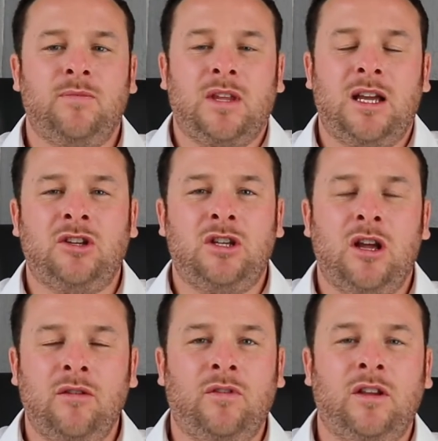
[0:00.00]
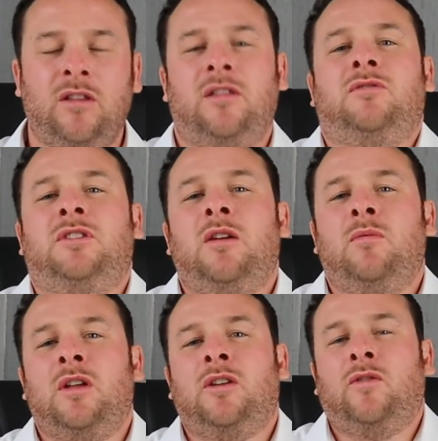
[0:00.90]
actually hopefully that they'll stay
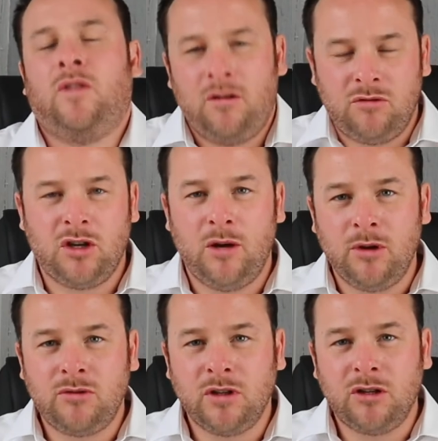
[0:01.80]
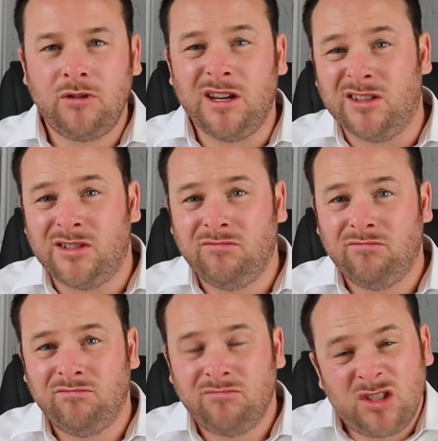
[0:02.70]
with us for their entire motoring careers.
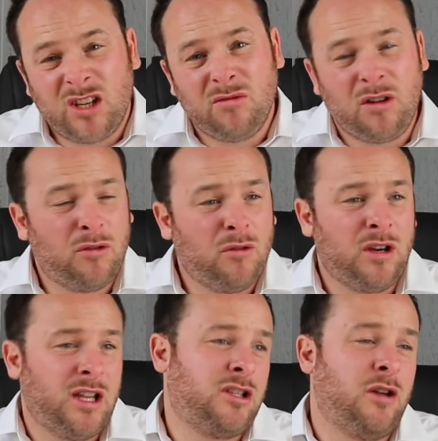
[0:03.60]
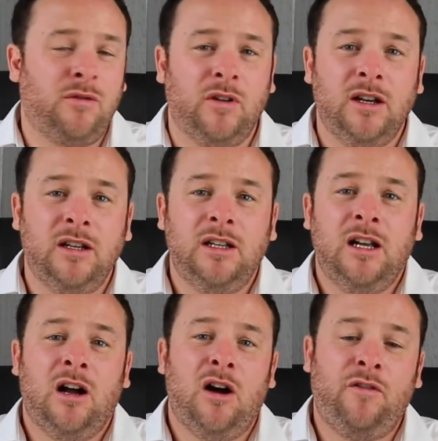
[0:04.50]
So I thought, let's go for it.
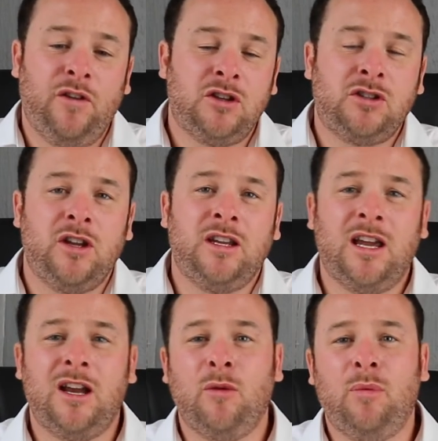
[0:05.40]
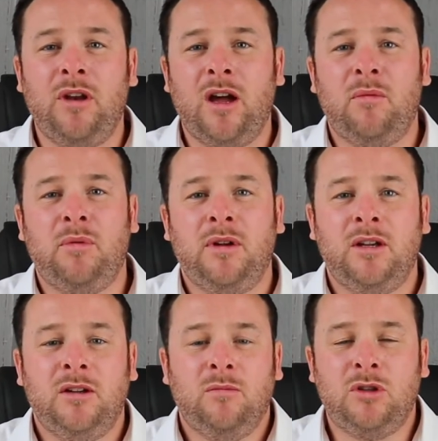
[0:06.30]
Our first site in Kent opened up,
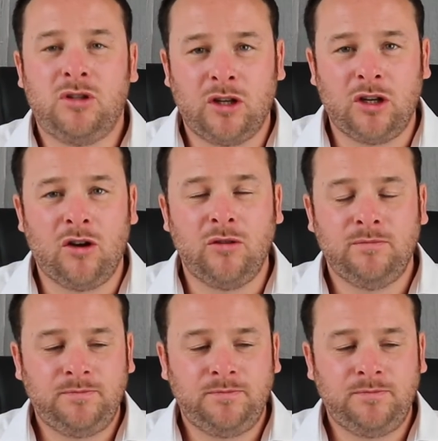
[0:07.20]
we took it on,